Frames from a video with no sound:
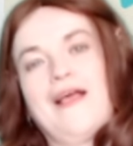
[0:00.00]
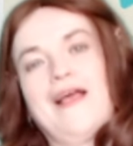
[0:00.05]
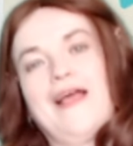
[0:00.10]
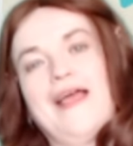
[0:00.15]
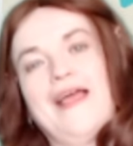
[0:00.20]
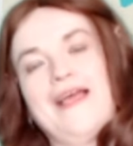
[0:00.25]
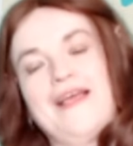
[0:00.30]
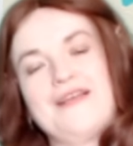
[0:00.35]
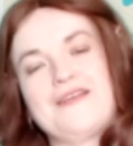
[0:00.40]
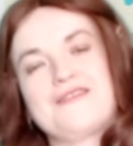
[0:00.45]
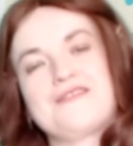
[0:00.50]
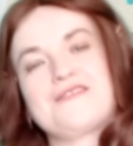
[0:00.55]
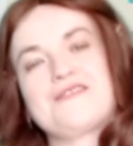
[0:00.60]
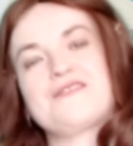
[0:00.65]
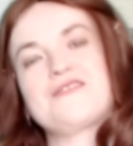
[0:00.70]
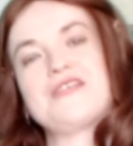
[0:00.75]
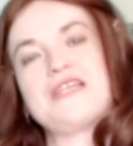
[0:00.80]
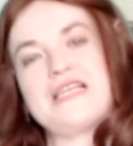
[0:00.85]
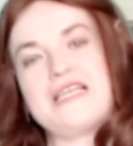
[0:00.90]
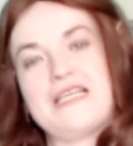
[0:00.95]
S
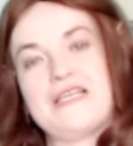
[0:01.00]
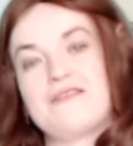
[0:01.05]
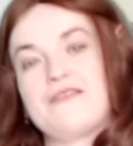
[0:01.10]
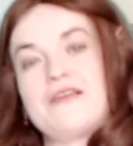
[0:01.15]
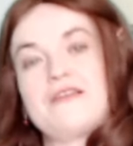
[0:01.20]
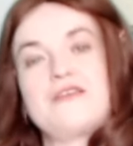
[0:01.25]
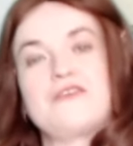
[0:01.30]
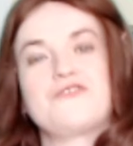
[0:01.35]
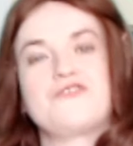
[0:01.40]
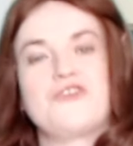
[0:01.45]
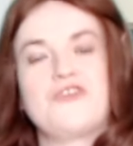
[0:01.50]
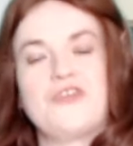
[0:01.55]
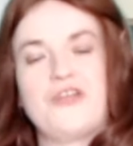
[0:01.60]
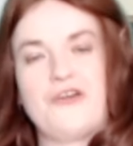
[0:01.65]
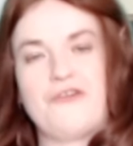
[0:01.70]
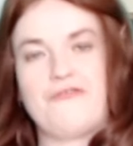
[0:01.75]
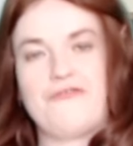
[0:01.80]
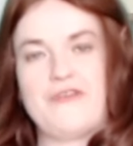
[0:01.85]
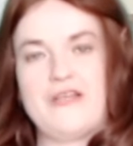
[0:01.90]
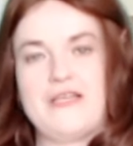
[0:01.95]
three, like the
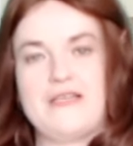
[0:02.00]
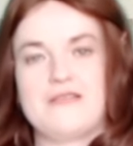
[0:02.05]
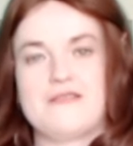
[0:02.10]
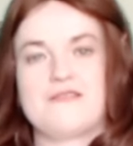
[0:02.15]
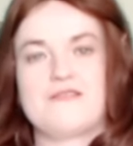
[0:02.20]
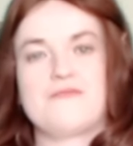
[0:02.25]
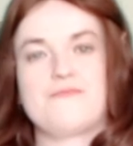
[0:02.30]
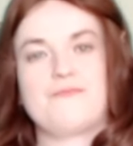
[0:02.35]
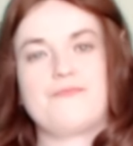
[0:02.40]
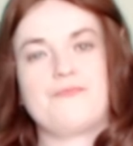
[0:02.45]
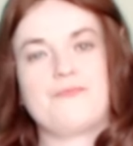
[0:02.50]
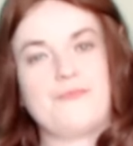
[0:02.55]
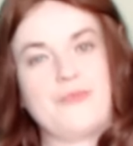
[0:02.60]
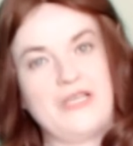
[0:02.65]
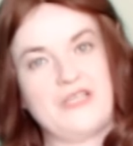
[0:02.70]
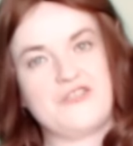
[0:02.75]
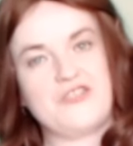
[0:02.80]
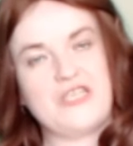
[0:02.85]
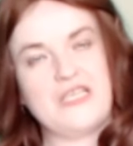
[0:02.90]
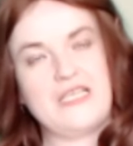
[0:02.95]
junior phase,
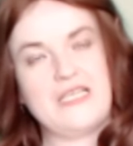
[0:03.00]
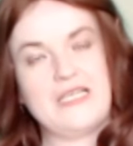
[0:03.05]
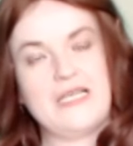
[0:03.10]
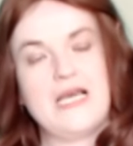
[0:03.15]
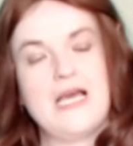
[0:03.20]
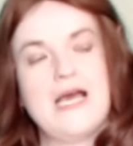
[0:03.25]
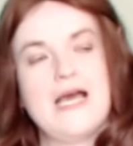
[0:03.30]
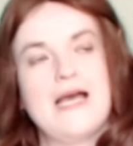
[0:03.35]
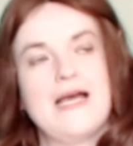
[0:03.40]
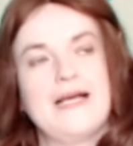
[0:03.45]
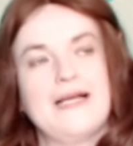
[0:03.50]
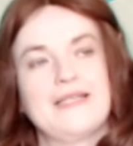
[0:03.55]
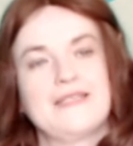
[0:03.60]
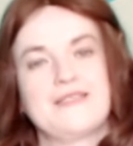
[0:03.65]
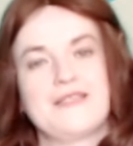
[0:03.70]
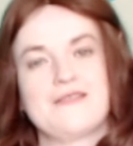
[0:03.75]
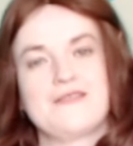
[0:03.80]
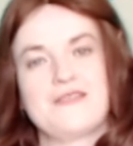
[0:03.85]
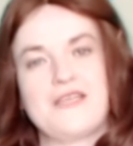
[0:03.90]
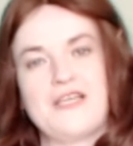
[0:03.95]
B G E,
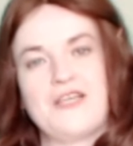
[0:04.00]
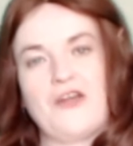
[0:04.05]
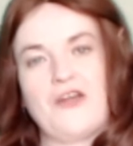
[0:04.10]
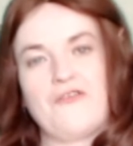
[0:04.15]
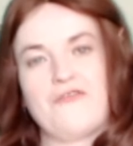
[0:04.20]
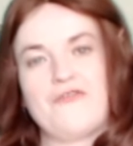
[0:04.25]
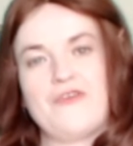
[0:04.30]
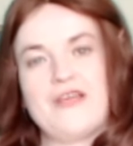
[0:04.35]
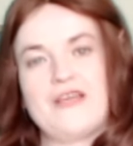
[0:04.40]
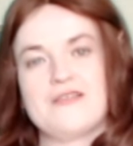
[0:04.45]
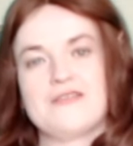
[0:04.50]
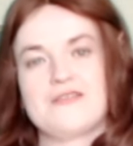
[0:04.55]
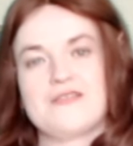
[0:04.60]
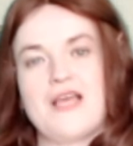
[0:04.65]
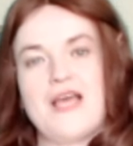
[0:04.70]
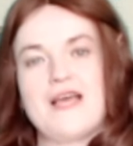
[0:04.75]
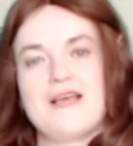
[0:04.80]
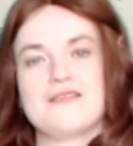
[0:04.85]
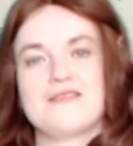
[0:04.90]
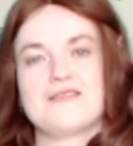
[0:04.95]
to senior phase
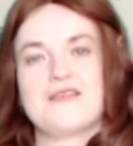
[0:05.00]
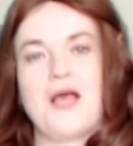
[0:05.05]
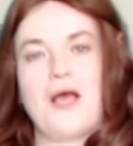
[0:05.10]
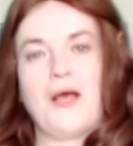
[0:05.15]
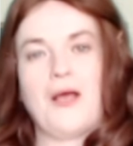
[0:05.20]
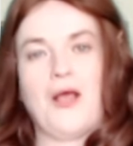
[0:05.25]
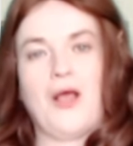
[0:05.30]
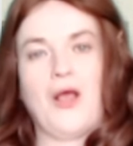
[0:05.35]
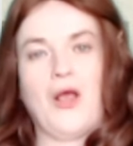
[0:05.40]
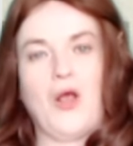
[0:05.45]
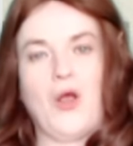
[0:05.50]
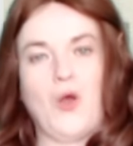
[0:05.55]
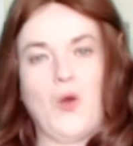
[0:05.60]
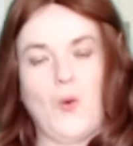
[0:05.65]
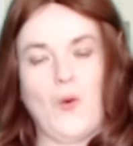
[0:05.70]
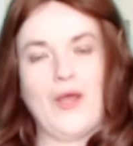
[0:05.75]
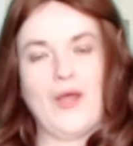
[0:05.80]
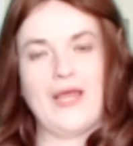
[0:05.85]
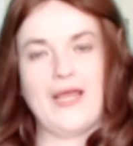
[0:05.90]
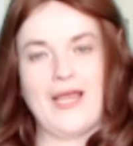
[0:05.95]
is
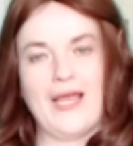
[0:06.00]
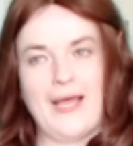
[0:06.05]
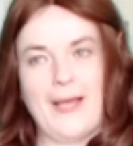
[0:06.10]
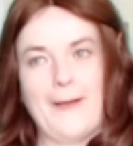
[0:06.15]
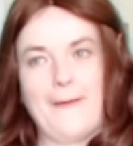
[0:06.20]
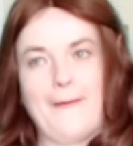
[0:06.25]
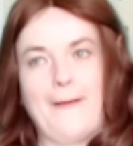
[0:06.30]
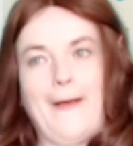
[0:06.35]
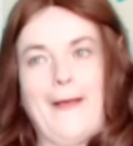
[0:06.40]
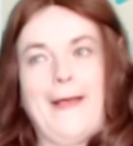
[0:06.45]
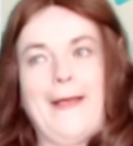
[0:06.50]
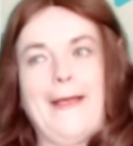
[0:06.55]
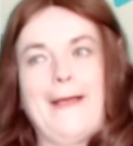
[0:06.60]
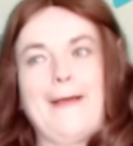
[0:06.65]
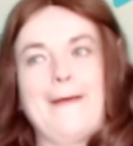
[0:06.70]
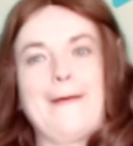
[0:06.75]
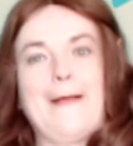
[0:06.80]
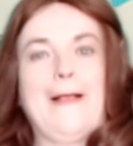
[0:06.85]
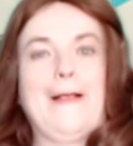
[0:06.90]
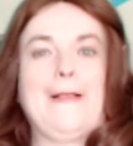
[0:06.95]
quite
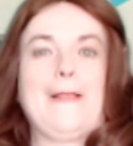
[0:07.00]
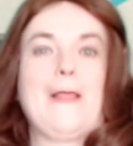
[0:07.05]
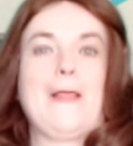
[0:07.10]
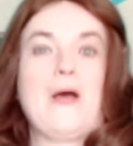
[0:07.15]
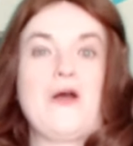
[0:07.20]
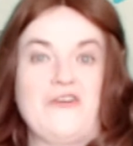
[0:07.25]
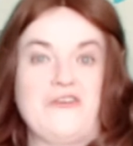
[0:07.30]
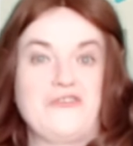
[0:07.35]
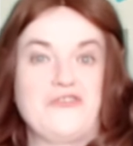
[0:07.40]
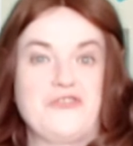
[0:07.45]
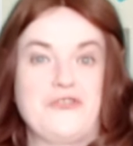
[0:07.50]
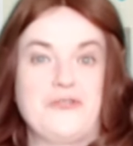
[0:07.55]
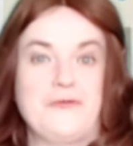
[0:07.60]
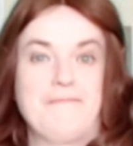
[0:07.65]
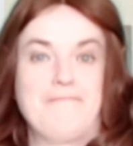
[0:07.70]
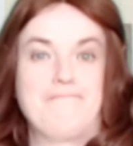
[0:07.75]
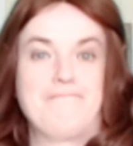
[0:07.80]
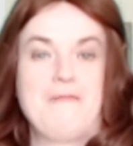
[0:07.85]
large.